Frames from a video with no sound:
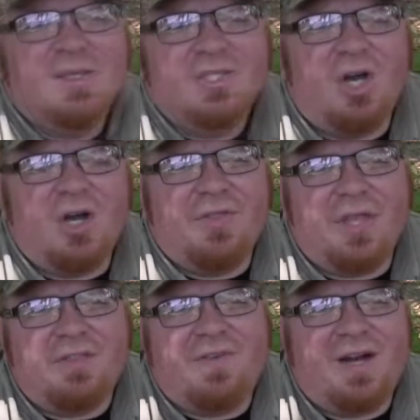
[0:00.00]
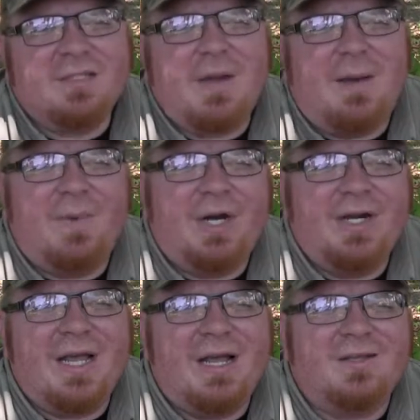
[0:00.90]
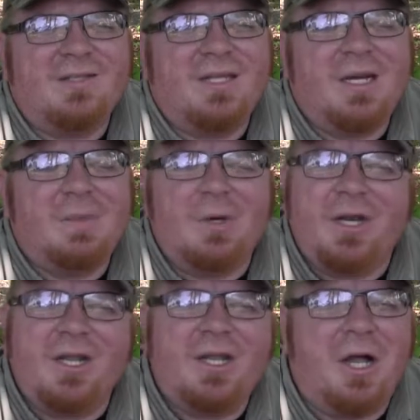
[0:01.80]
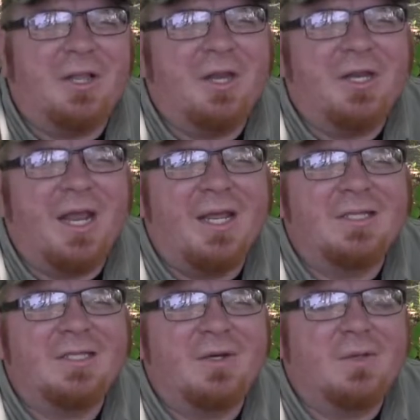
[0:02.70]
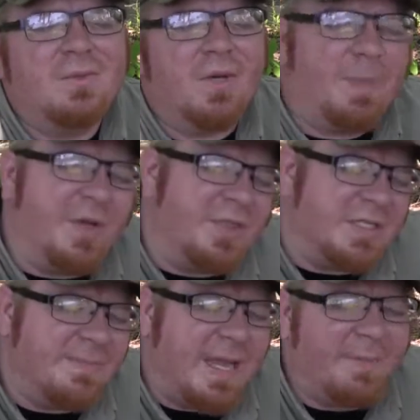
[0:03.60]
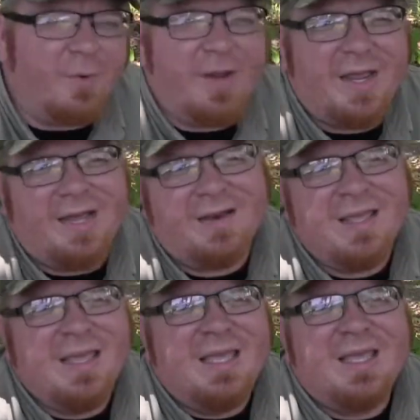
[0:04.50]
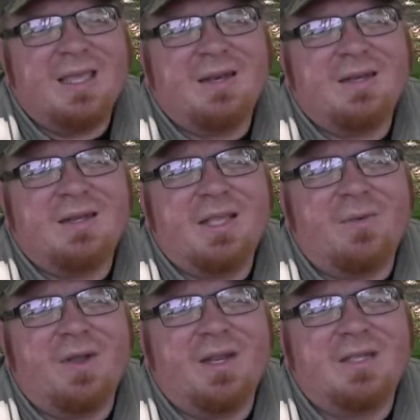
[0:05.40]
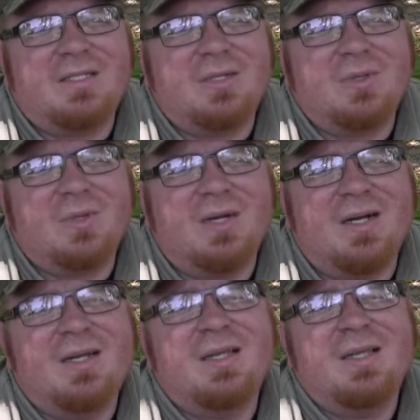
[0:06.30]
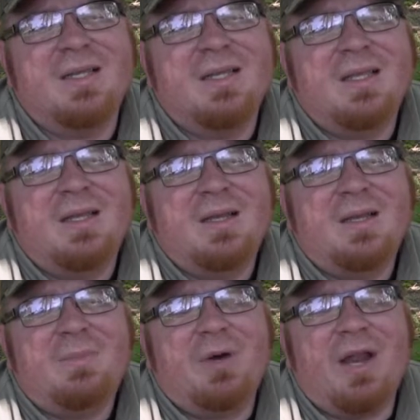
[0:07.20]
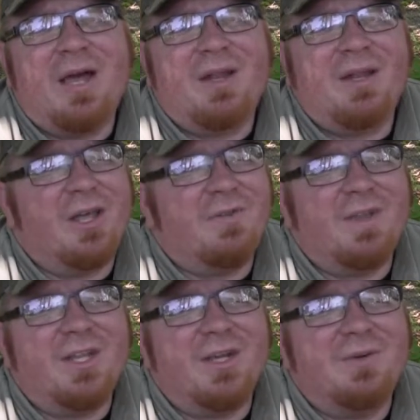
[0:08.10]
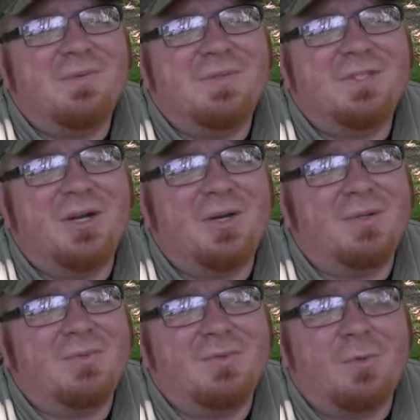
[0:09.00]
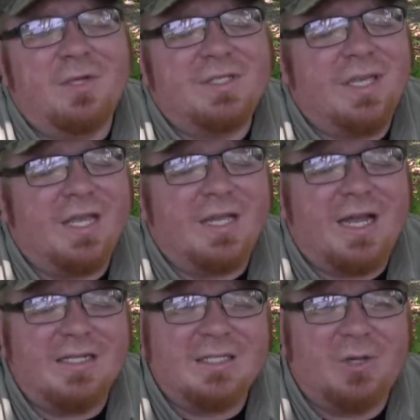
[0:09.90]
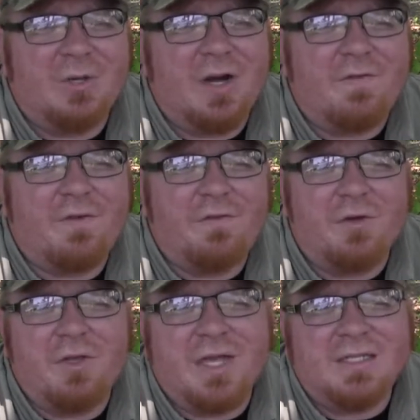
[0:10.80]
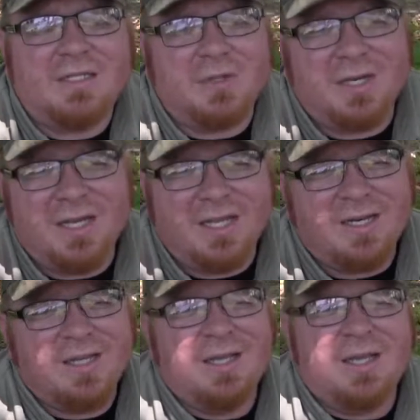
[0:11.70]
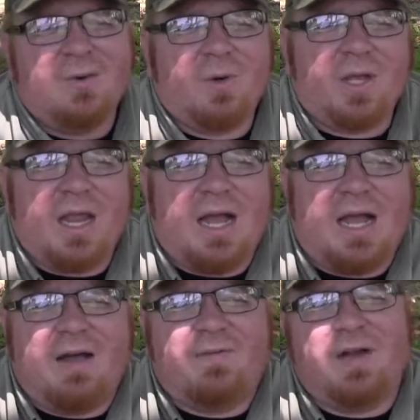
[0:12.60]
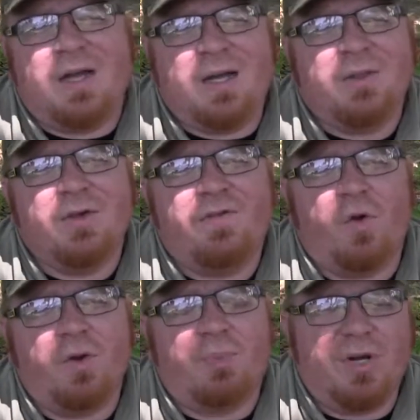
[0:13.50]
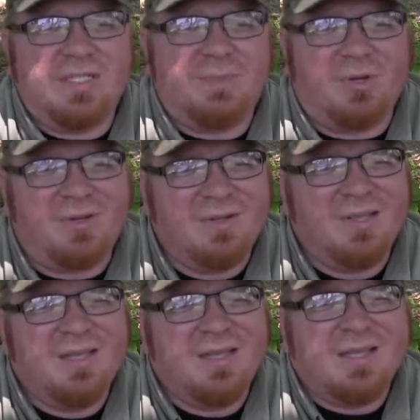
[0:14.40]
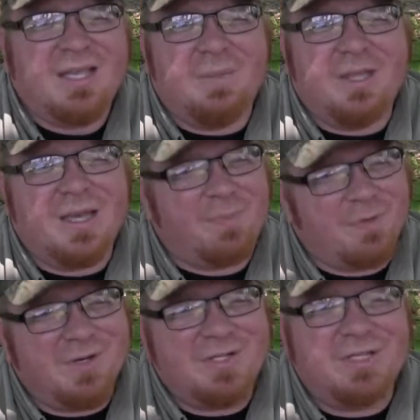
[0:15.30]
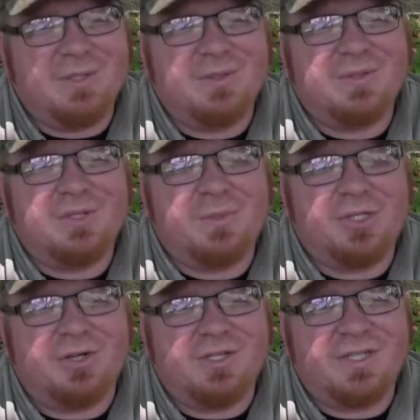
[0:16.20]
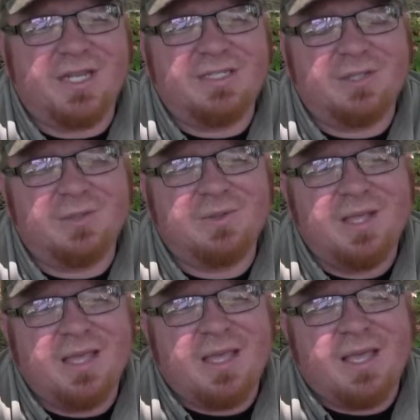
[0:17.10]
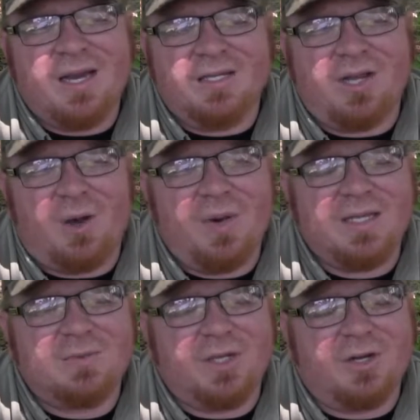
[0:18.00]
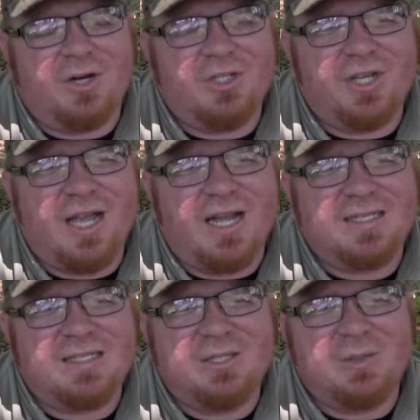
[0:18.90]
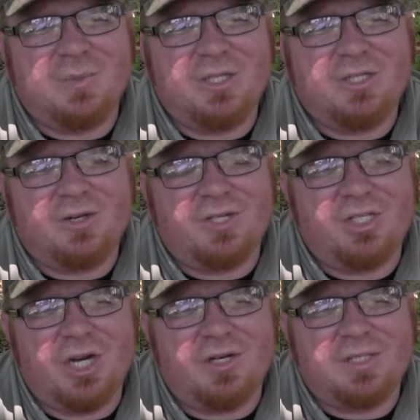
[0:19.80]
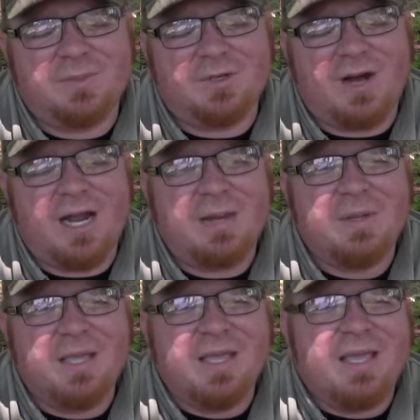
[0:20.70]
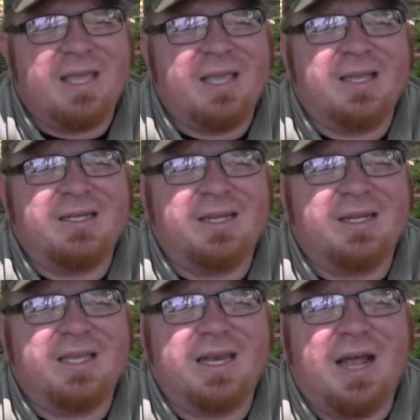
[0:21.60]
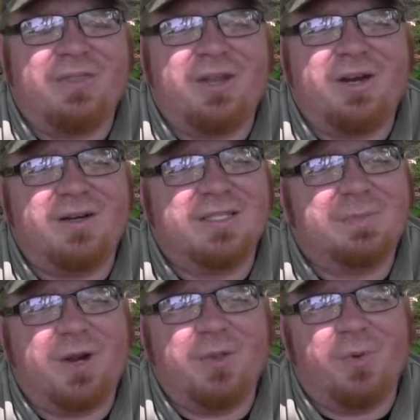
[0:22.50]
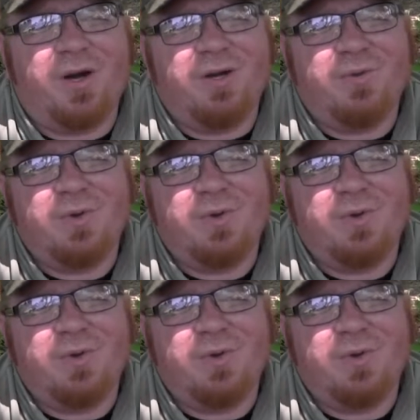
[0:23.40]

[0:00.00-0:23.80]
So I think the fire's about burned out and I'm ready to call it a day. So I'm going to put this bad boy out and get ready to put out another video. So once again, guys, so grateful for you guys tuning in. We're going to have the 4th principle coming up real soon, so be sure to stay tuned. And as always, we encourage you guys to be sure to share, subscribe, and get out there and spread the word.